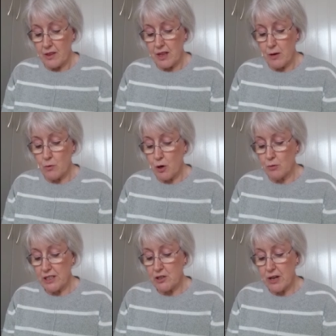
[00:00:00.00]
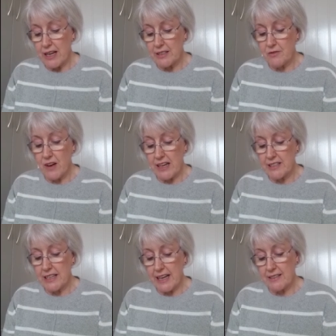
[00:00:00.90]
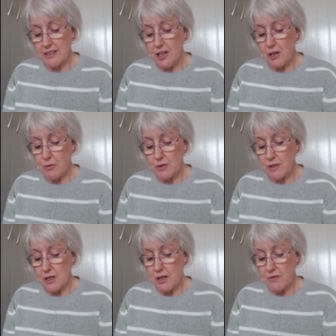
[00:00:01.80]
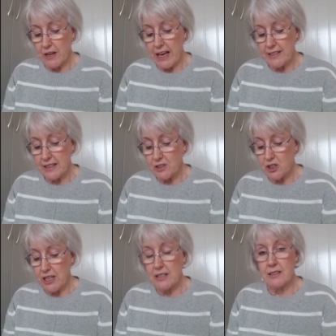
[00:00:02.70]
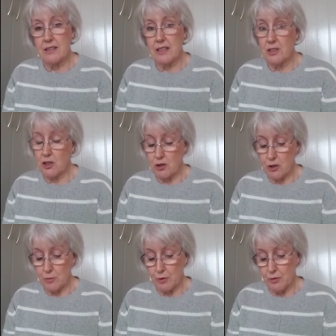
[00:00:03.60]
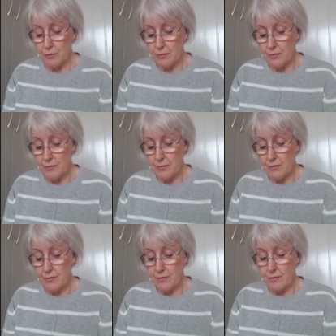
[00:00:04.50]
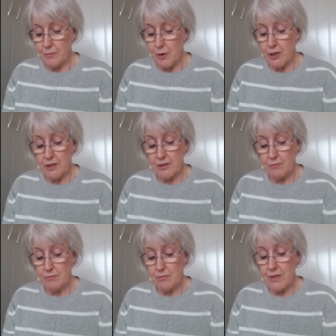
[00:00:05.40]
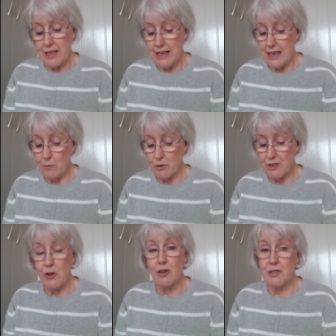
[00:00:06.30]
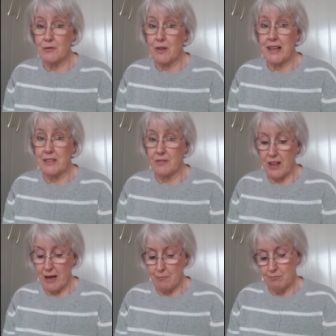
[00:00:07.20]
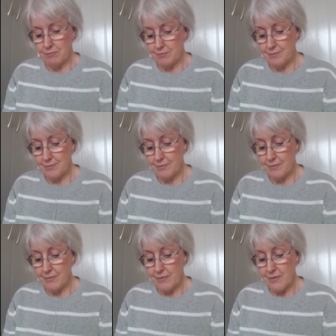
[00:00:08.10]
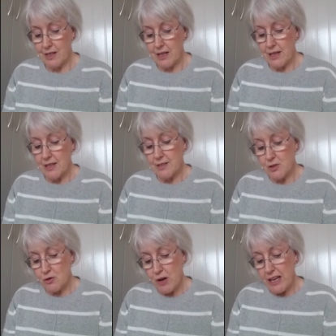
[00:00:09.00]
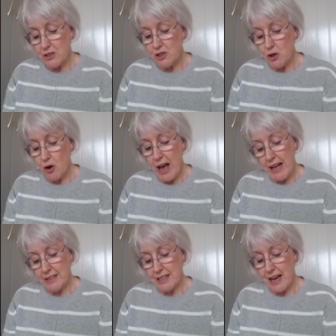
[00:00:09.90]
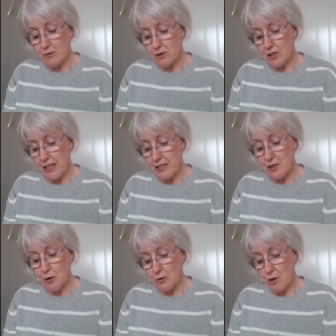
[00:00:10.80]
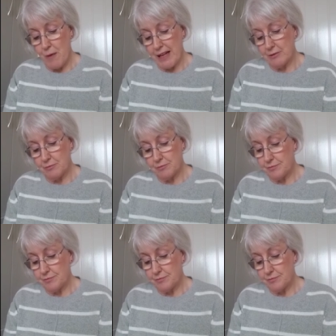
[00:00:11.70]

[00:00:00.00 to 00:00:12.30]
They were only trying to find an excuse for getting Jesus into trouble, but he was not afraid of them. Stretch your hand out, he told the man.